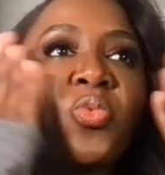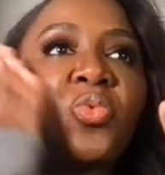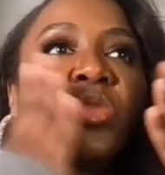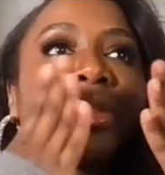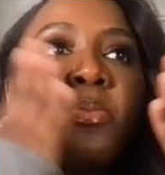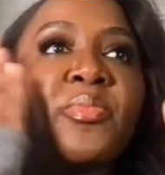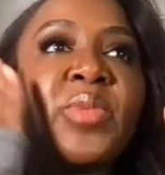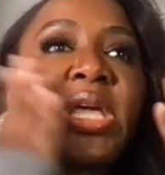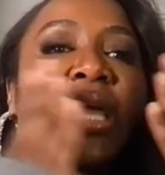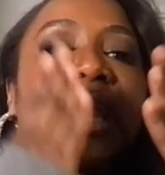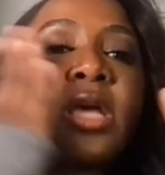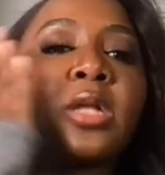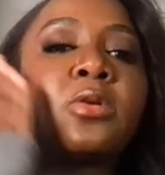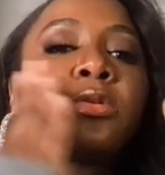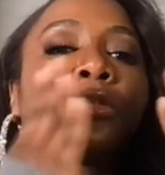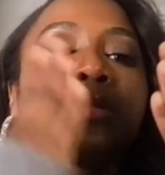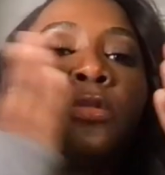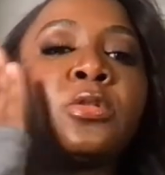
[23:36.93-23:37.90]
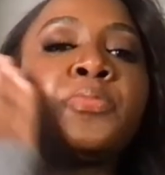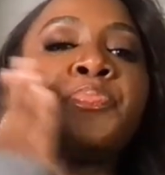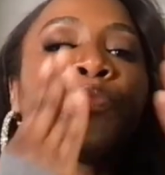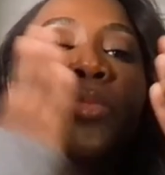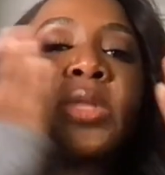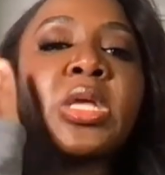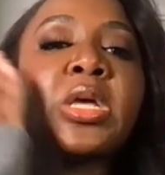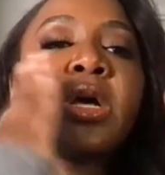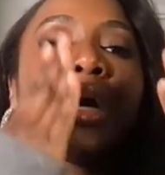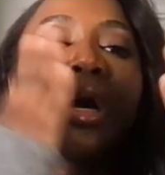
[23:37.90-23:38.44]
the mechanical
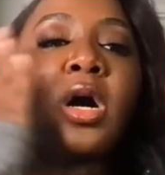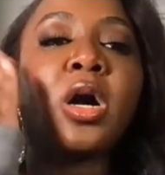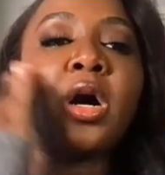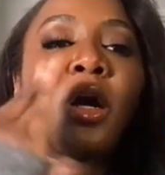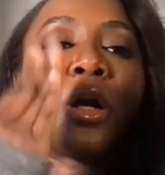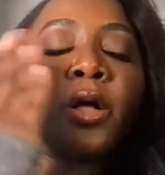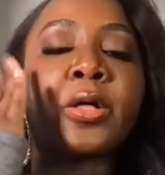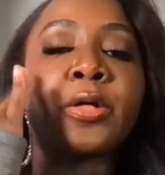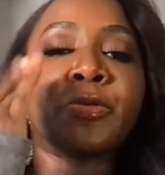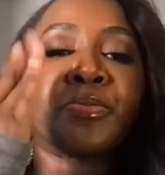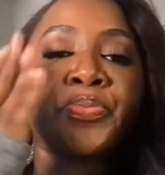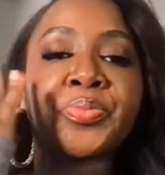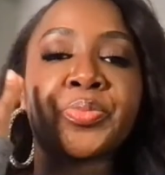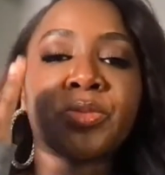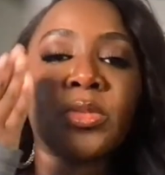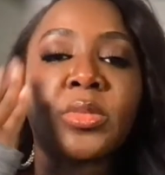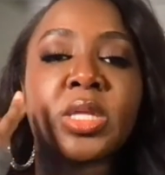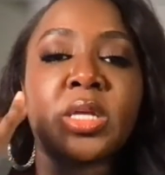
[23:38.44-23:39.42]
um,